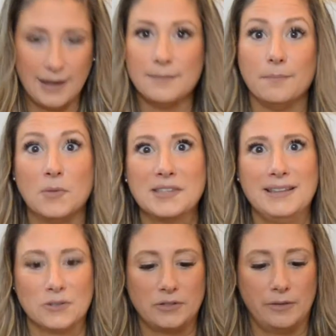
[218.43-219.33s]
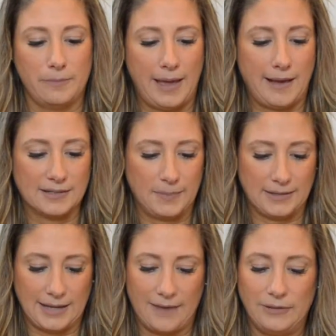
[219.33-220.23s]
and most of these are still in the bags
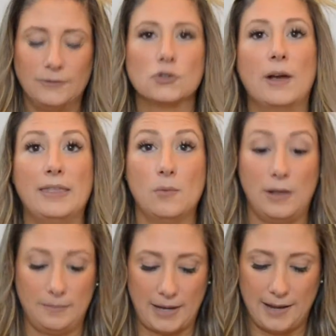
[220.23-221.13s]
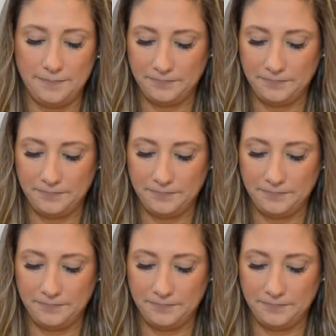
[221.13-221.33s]
because I haven't even tried them on him yet.